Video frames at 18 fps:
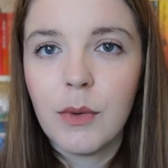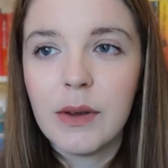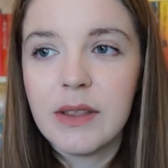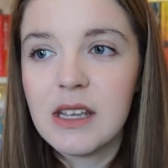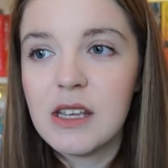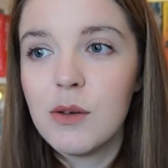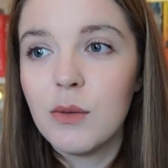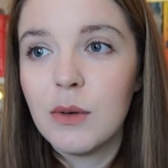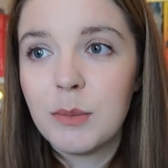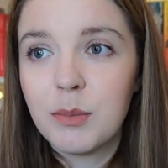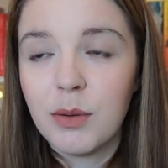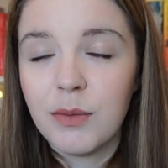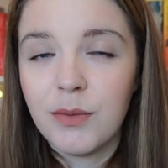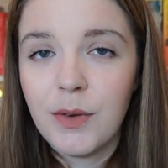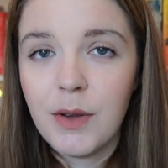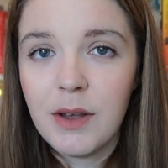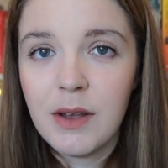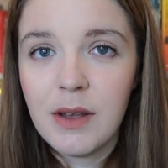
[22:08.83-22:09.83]
Whether you would
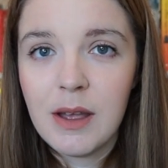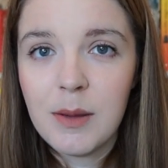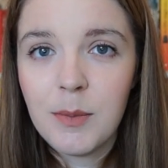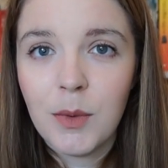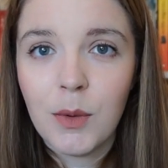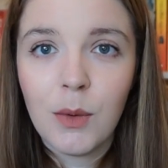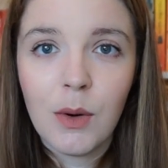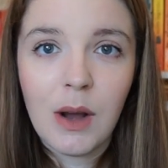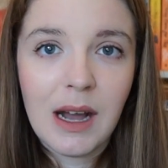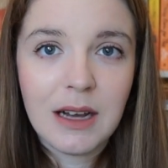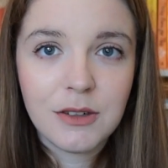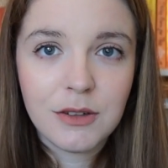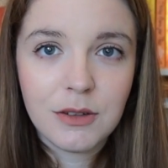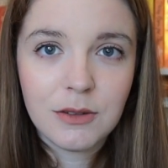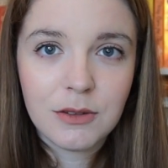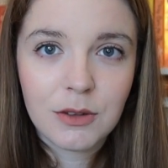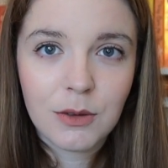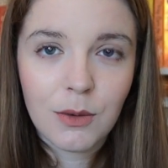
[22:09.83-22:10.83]
prefer a more
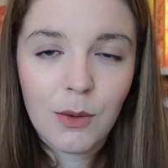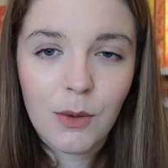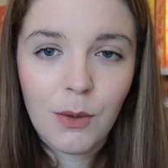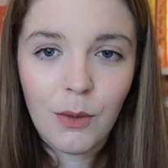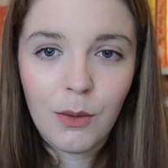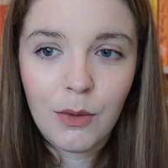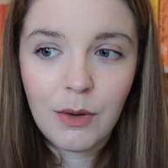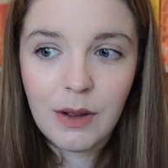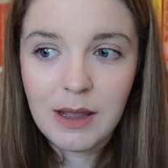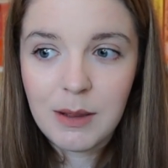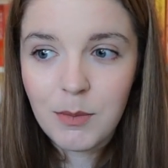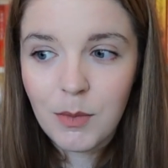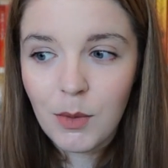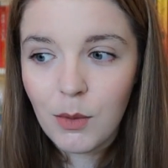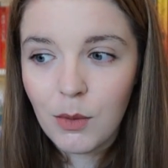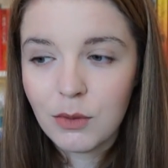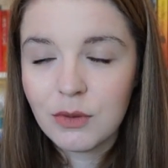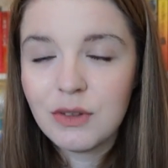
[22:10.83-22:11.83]
adult or a
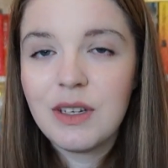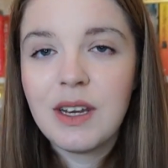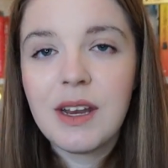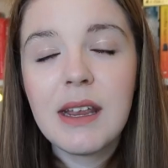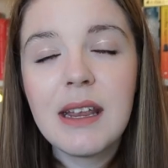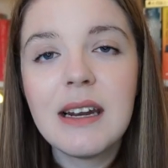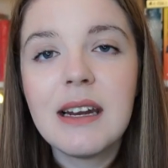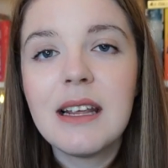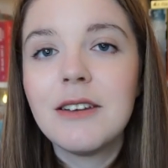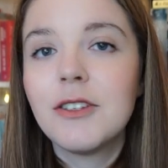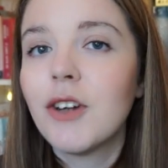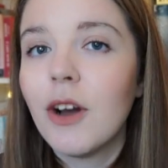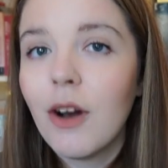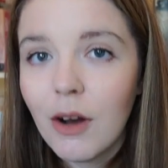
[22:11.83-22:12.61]
more teenage